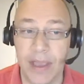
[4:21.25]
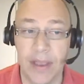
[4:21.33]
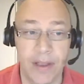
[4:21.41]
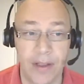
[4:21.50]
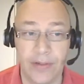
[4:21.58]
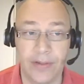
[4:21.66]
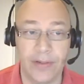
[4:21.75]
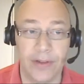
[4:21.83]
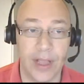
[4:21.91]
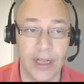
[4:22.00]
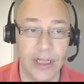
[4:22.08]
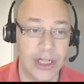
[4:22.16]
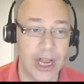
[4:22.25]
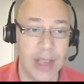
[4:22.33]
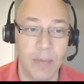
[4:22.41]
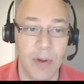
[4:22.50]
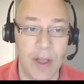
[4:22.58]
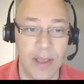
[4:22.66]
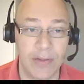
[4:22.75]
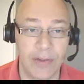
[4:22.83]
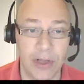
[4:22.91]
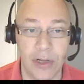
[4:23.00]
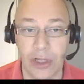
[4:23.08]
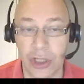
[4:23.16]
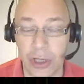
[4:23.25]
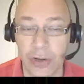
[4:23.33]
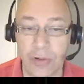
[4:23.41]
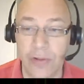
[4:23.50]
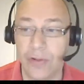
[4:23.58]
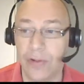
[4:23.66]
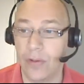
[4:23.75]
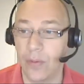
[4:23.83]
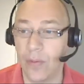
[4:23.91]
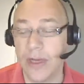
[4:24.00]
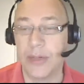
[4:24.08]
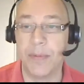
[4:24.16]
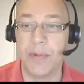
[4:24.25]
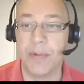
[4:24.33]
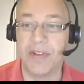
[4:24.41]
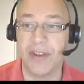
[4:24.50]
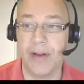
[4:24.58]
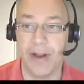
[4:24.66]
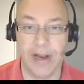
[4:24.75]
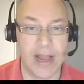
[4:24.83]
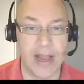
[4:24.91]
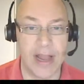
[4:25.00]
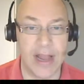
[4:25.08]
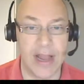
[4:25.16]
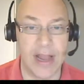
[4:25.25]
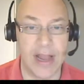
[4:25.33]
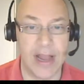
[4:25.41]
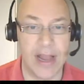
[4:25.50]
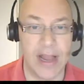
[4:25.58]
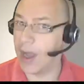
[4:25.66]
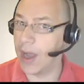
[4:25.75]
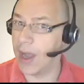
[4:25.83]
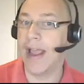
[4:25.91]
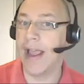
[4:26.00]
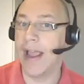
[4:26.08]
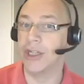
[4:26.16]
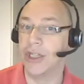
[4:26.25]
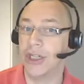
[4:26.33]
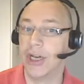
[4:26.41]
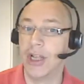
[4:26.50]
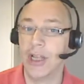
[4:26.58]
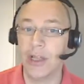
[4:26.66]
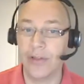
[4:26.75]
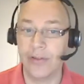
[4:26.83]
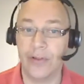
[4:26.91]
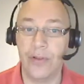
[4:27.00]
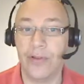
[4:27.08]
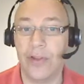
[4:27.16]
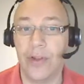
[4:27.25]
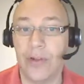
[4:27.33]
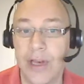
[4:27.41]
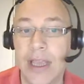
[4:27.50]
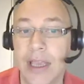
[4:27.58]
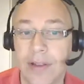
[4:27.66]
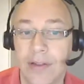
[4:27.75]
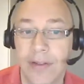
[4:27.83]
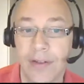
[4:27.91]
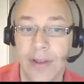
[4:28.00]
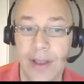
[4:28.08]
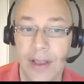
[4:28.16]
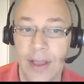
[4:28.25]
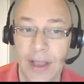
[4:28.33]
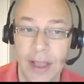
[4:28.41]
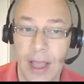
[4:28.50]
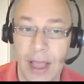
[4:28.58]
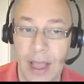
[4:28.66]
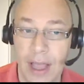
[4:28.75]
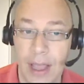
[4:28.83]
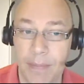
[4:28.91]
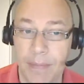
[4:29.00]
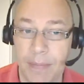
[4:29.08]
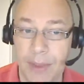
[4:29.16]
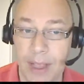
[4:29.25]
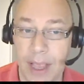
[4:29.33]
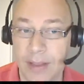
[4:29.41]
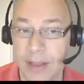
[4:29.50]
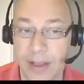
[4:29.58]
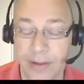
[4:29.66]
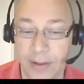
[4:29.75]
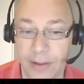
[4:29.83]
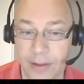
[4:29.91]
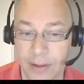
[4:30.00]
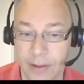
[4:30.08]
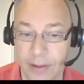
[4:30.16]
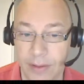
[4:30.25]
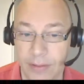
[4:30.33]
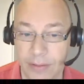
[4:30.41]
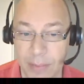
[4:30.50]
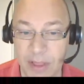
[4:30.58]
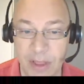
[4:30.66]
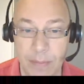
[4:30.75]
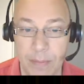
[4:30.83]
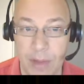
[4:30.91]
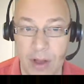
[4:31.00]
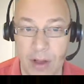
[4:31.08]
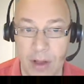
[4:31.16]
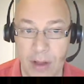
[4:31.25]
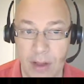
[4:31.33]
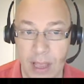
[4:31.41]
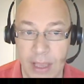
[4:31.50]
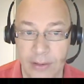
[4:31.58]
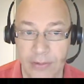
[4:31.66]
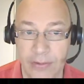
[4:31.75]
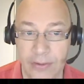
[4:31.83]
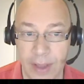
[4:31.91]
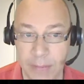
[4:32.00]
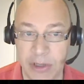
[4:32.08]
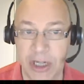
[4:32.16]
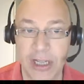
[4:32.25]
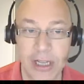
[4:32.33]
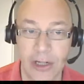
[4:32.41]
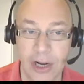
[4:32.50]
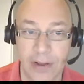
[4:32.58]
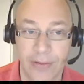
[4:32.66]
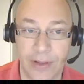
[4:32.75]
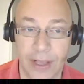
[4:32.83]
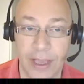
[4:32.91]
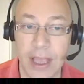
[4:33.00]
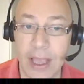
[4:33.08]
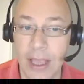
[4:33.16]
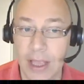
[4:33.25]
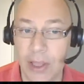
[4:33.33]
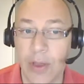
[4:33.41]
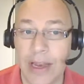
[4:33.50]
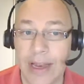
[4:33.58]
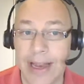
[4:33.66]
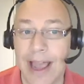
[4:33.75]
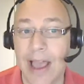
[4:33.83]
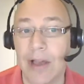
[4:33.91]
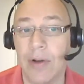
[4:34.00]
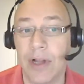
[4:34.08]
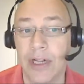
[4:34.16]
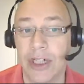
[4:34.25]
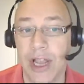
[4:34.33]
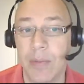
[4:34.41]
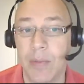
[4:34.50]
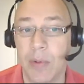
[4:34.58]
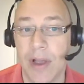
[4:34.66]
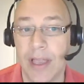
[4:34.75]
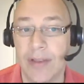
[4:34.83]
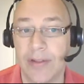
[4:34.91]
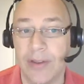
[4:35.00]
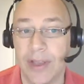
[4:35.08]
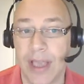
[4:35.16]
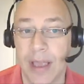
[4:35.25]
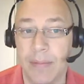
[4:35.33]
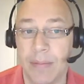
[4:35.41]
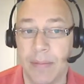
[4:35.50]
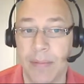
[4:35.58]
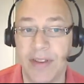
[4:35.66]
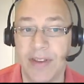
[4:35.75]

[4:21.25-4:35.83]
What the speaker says: Because at Shapeways, you can choose which material out of quite a wide range suits your needs. And that some of them are exceptionally interesting. You can now, at Shapeways, get